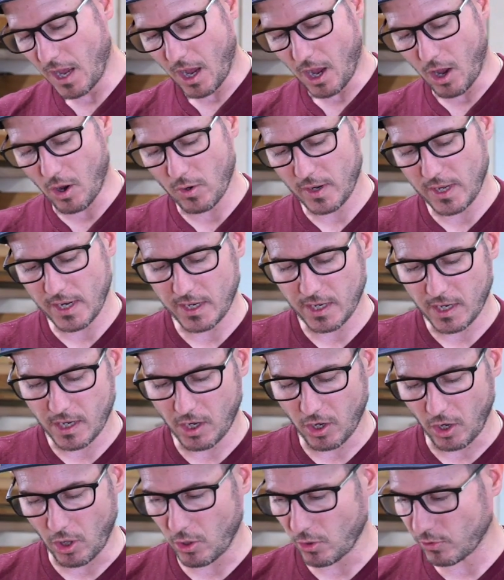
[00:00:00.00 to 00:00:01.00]
I'll get it
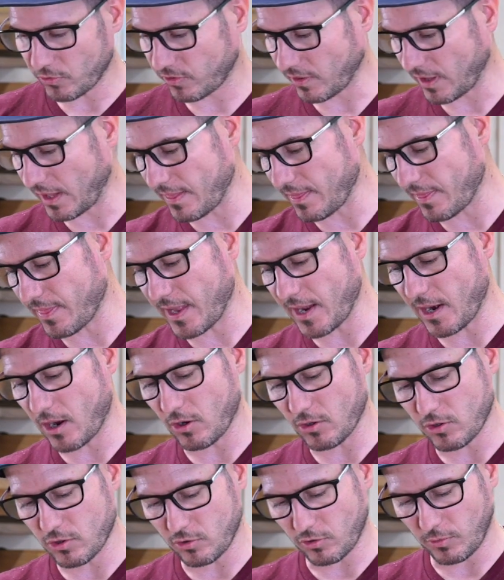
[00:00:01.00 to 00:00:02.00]
close, and then
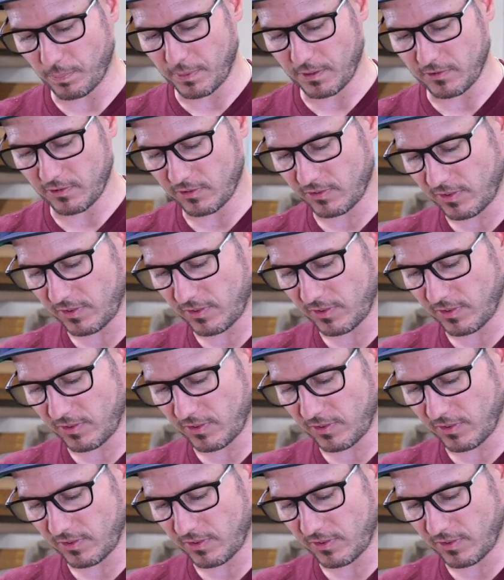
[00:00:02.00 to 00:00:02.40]
I'll use a piece of